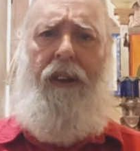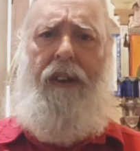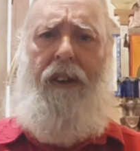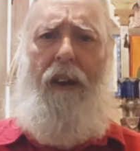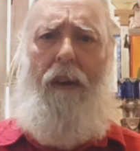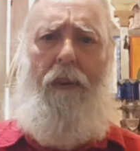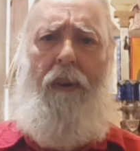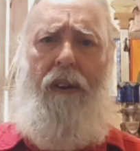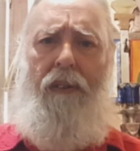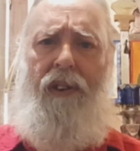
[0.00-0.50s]

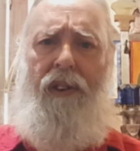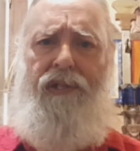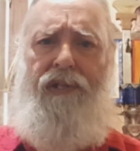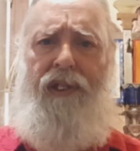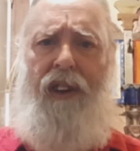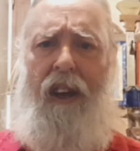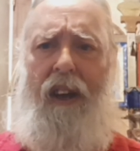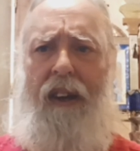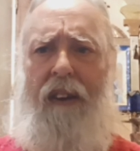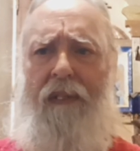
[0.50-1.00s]
uh, when
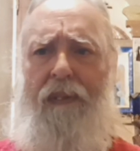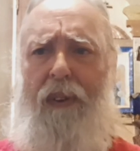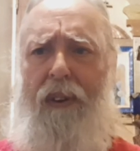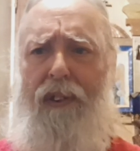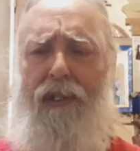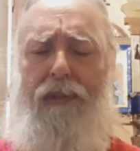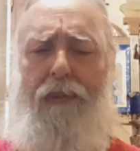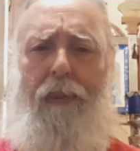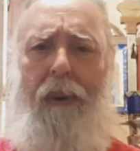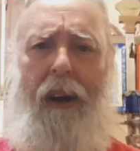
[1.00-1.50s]
Christianity
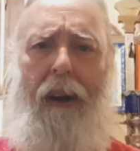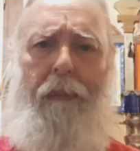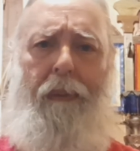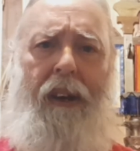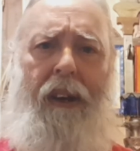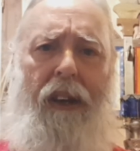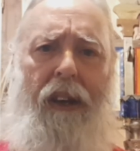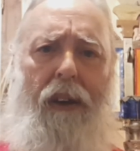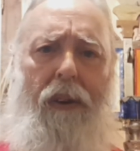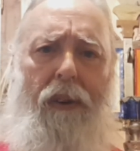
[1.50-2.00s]
first spread up
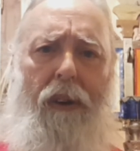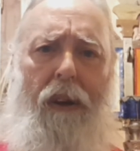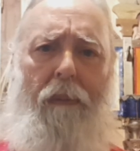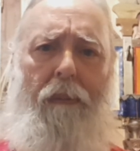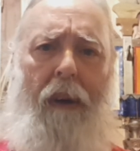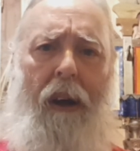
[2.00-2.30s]
into Europe,